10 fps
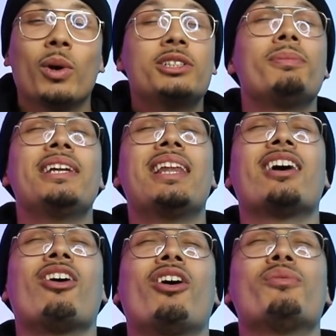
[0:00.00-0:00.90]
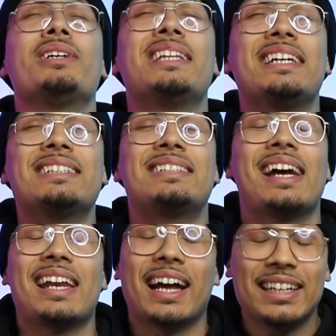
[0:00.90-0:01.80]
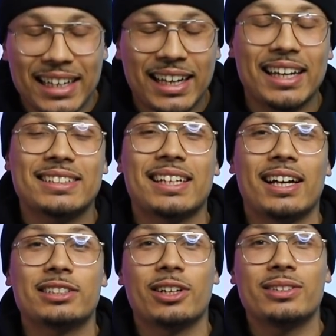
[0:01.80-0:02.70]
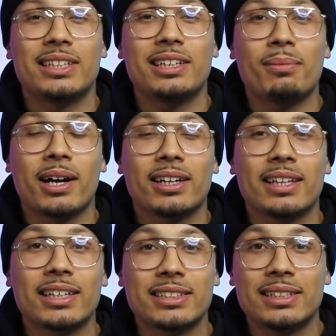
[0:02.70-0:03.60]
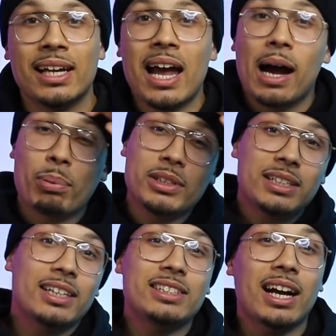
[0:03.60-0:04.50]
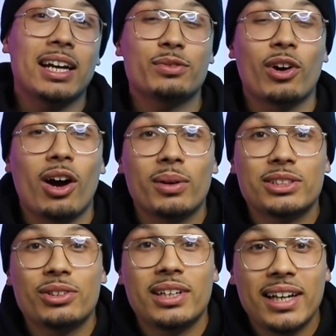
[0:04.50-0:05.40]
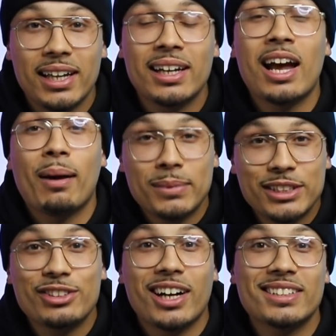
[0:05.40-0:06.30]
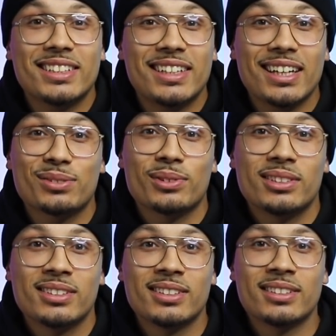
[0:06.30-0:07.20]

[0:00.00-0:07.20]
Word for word: Wish me luck on release date. I need to get a size 13 in my collection. I appreciate you guys for always tuning in. I'm gonna see you guys in the next one.